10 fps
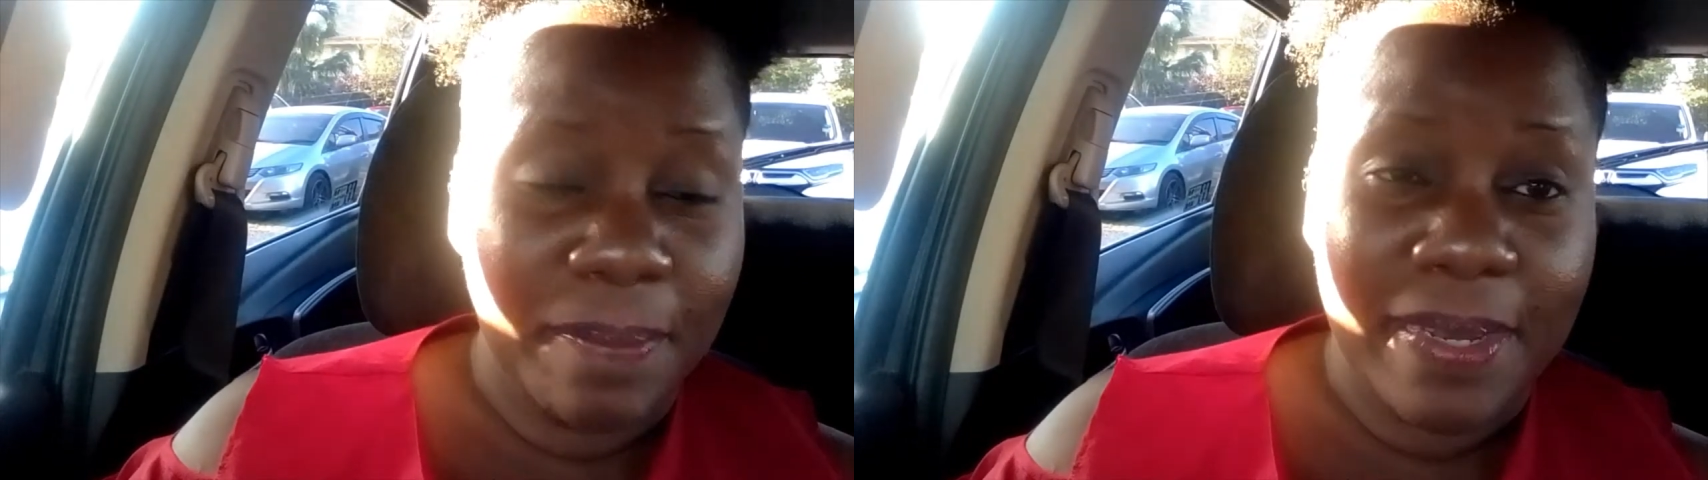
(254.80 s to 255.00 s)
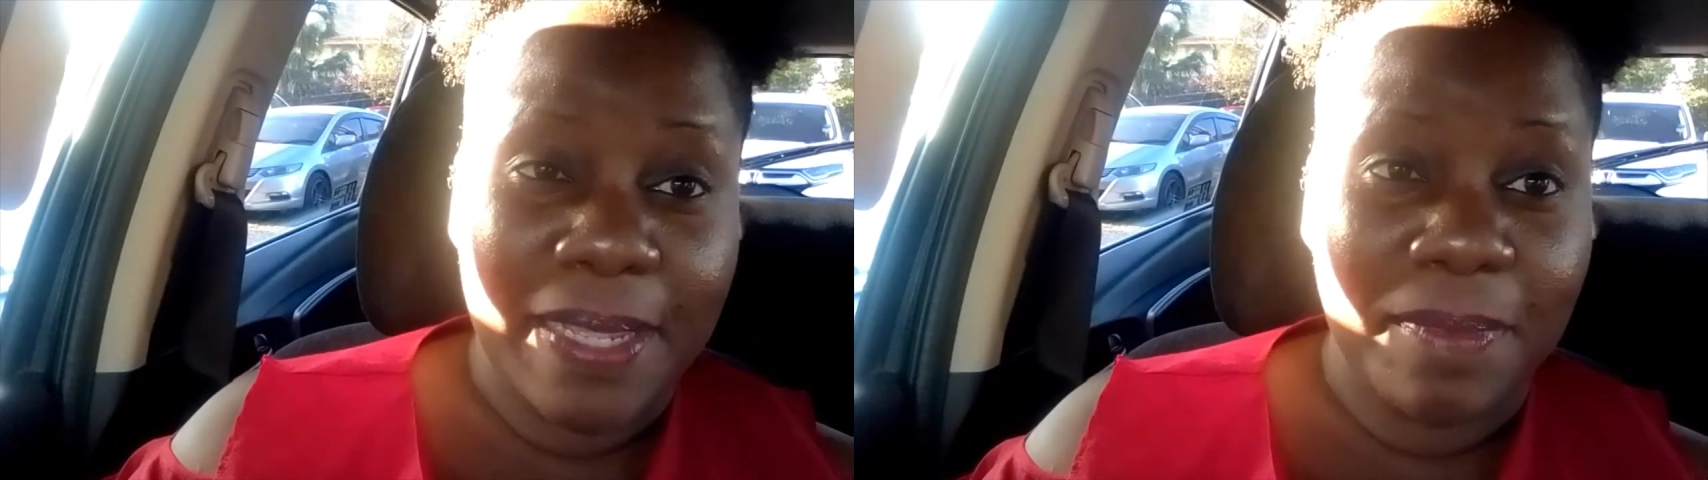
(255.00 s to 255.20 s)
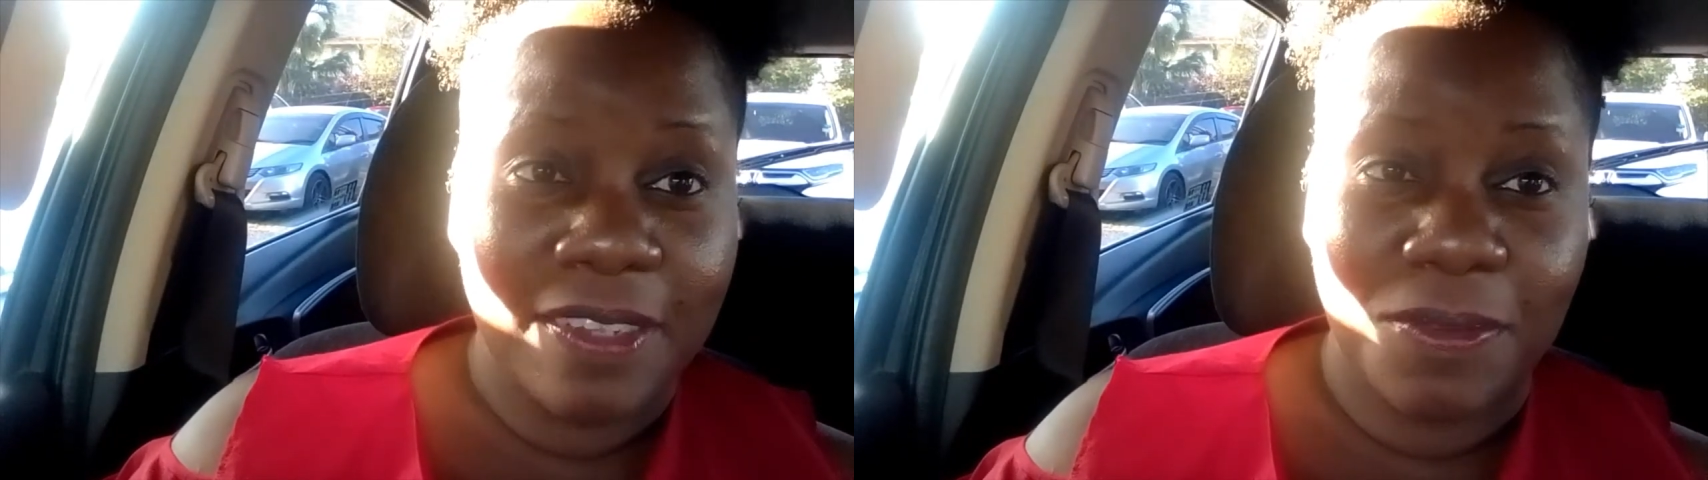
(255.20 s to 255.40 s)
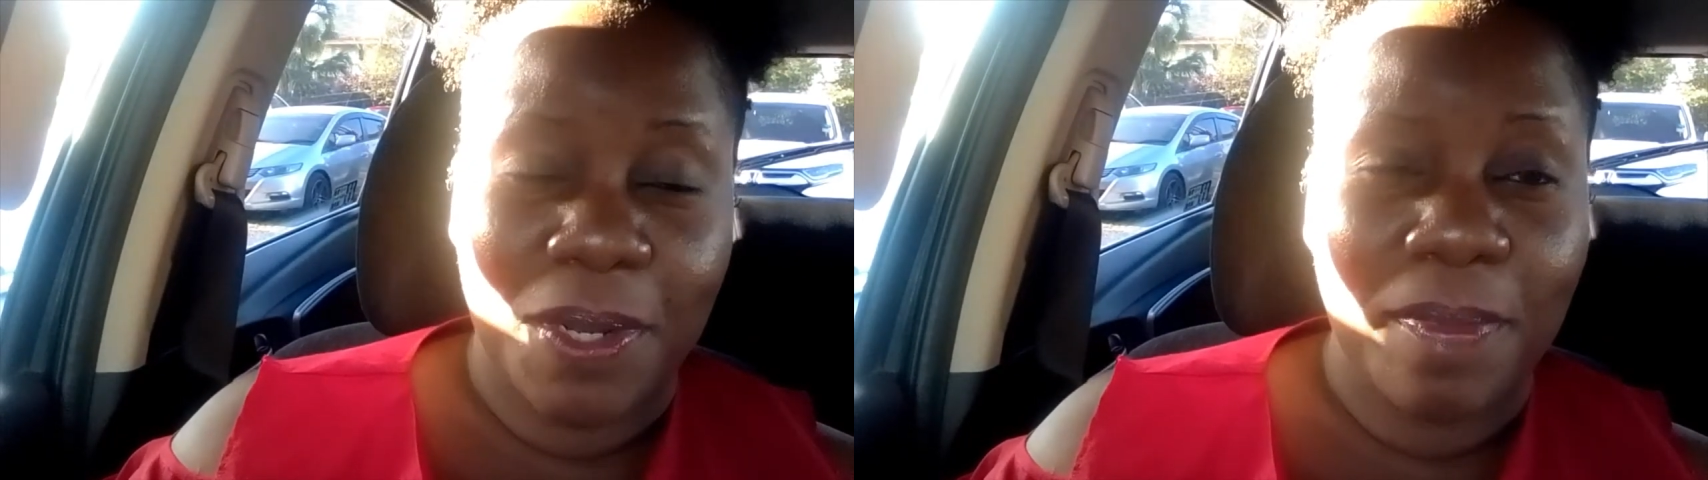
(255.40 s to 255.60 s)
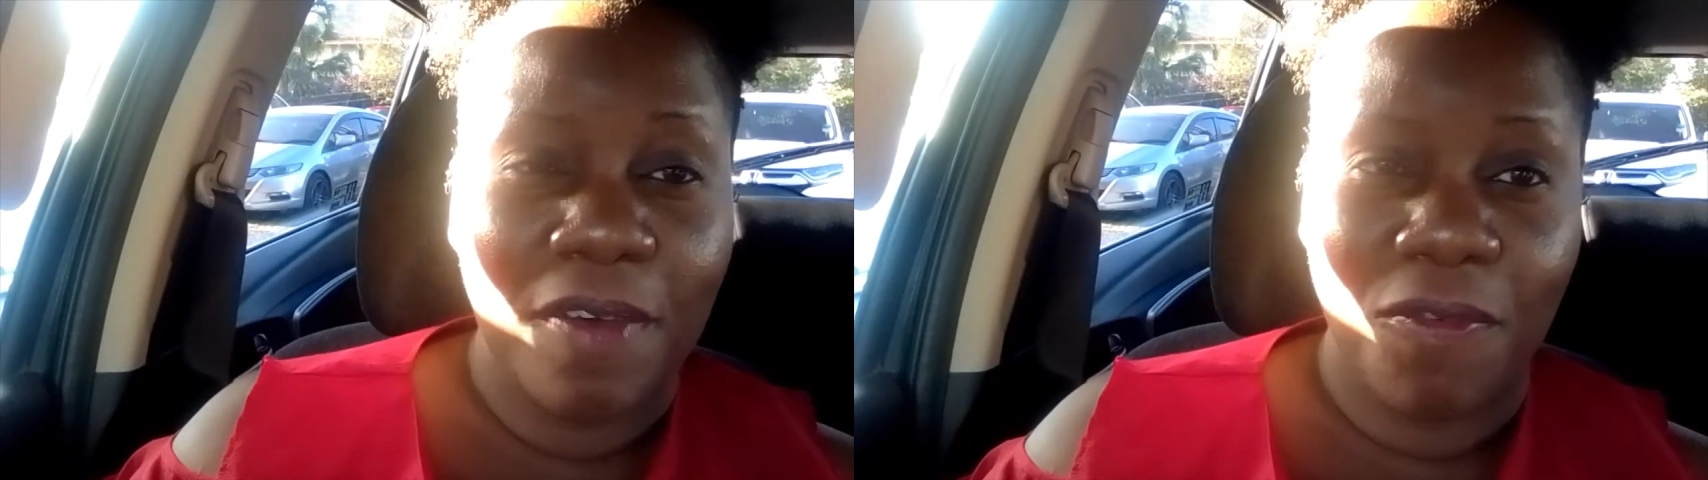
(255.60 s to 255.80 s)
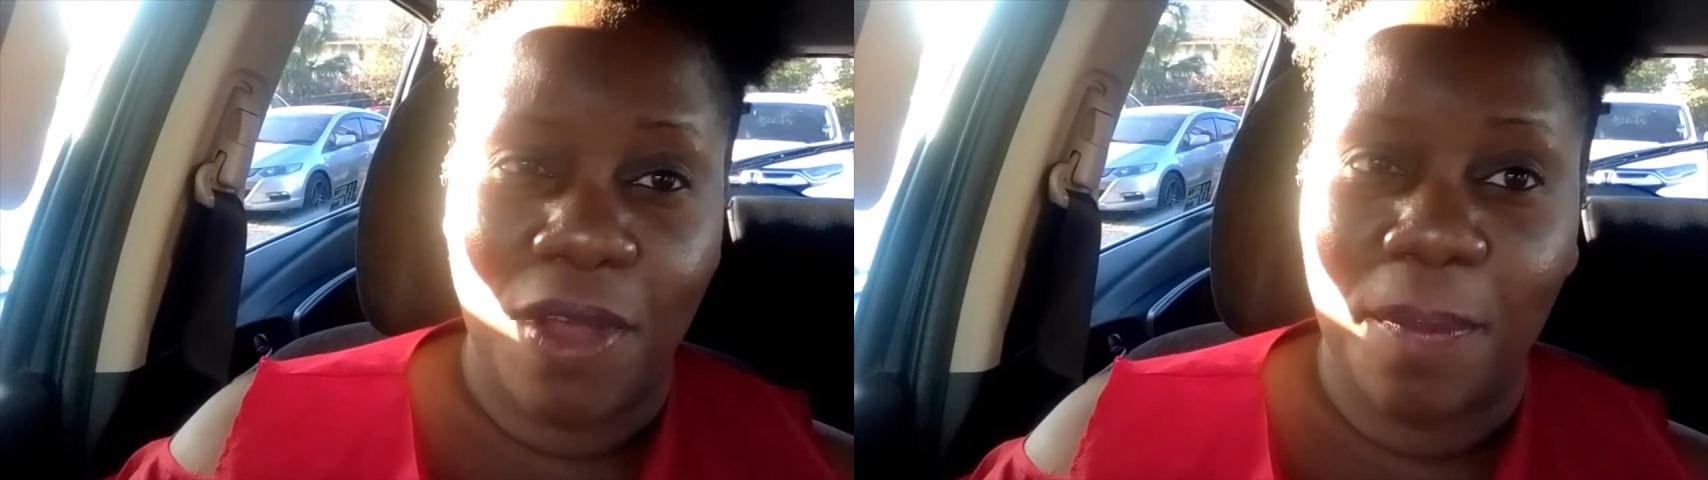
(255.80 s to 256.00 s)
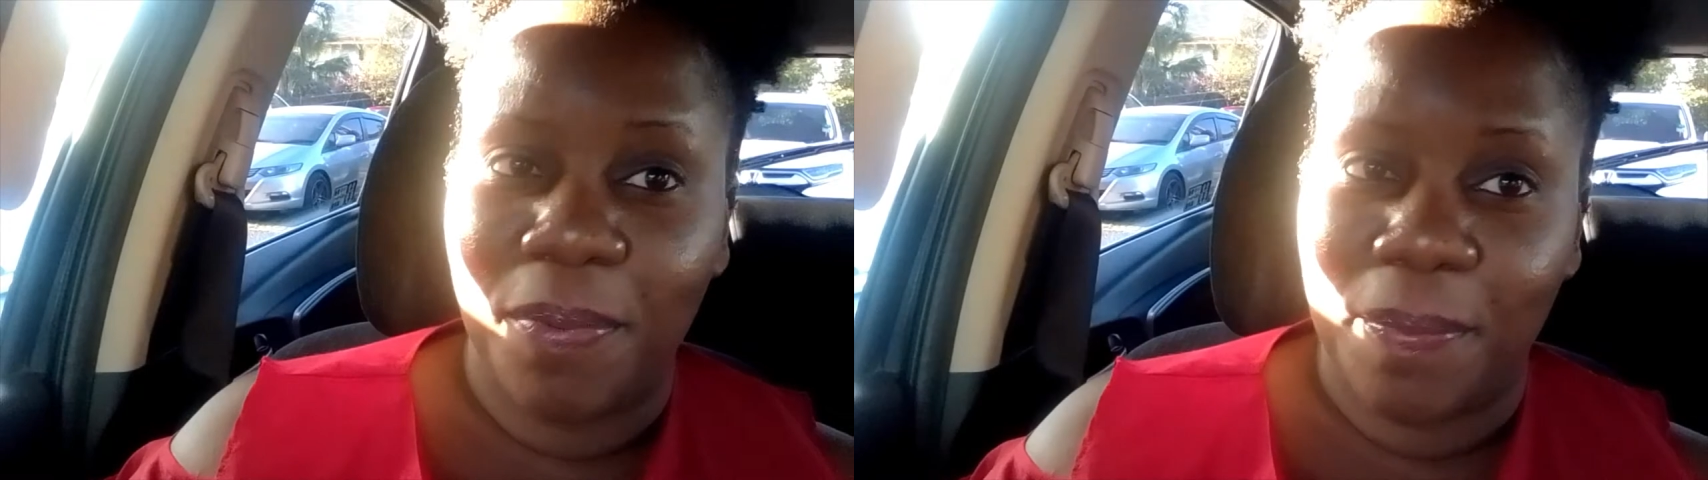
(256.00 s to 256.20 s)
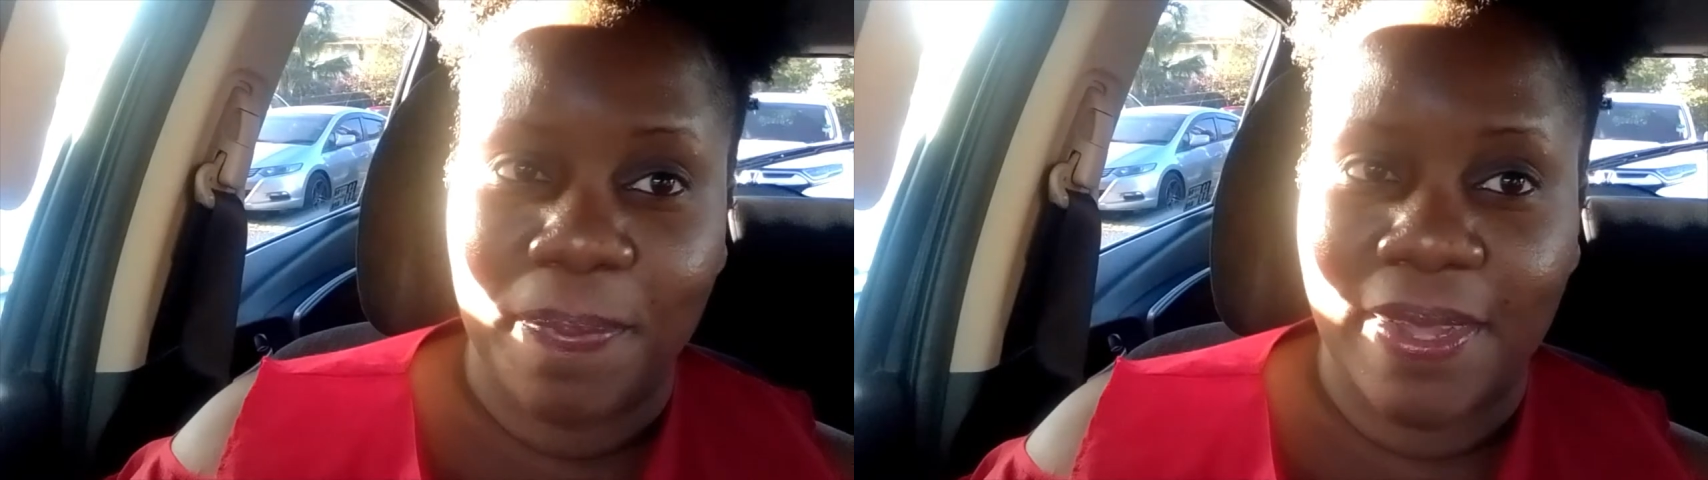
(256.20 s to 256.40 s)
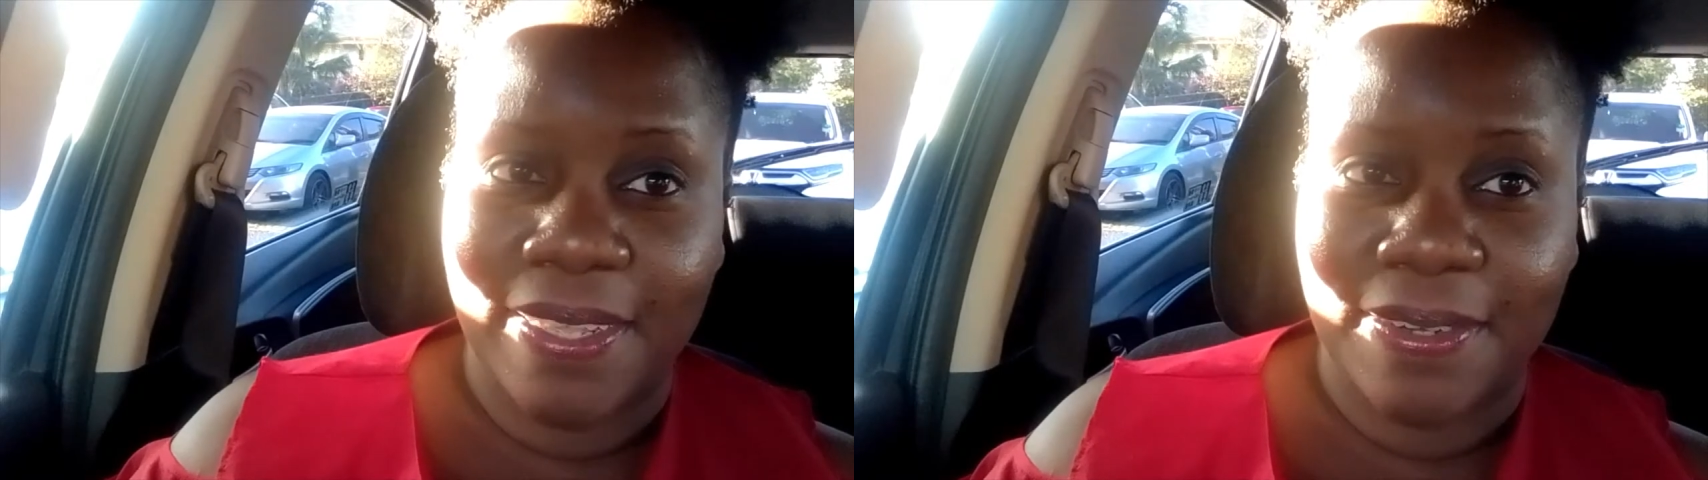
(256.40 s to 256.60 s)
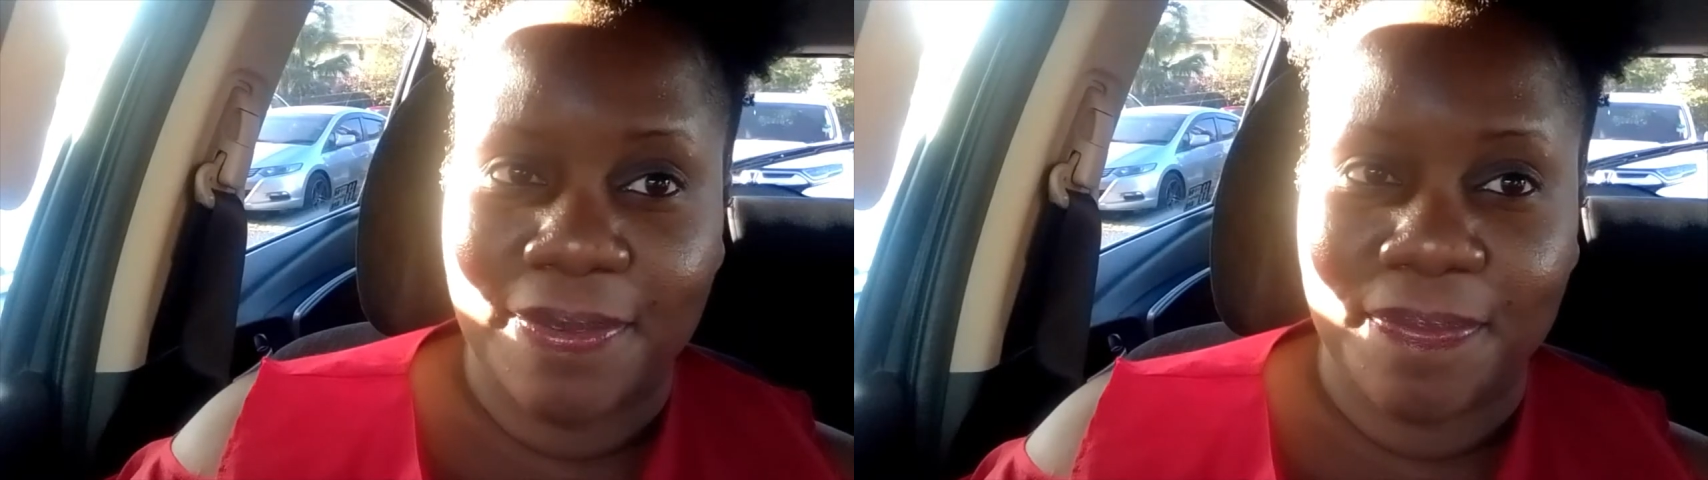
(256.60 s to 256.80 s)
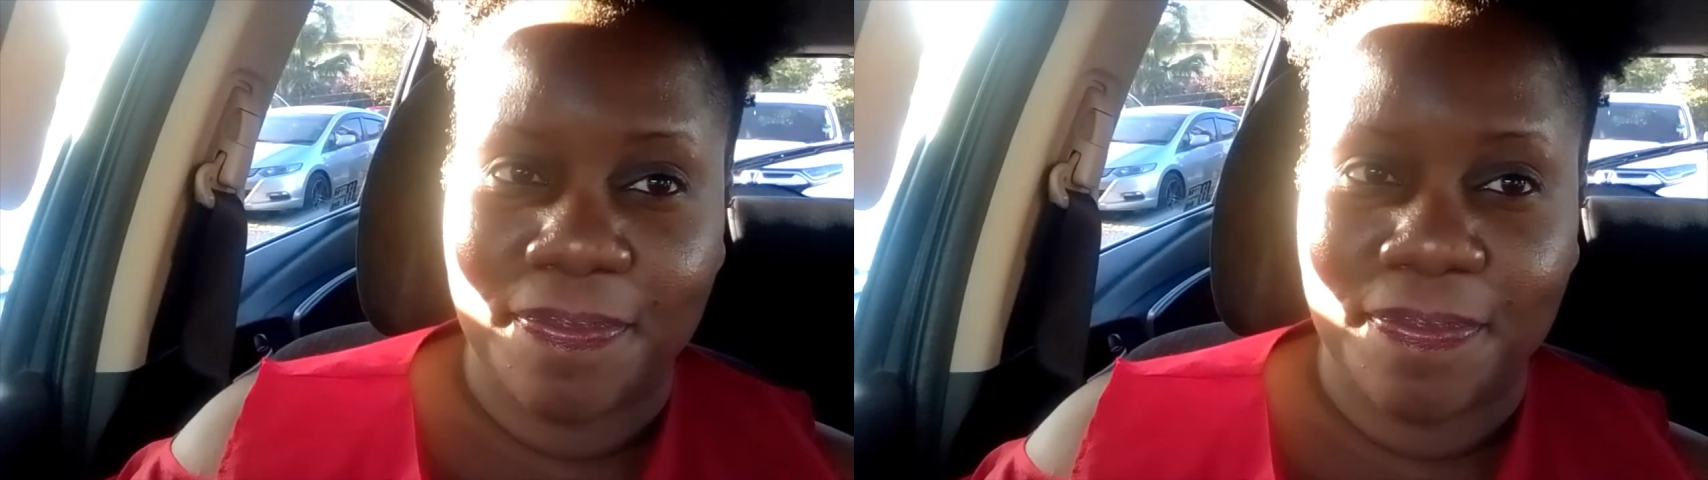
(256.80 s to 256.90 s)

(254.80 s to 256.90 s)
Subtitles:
demons or them have one put by you.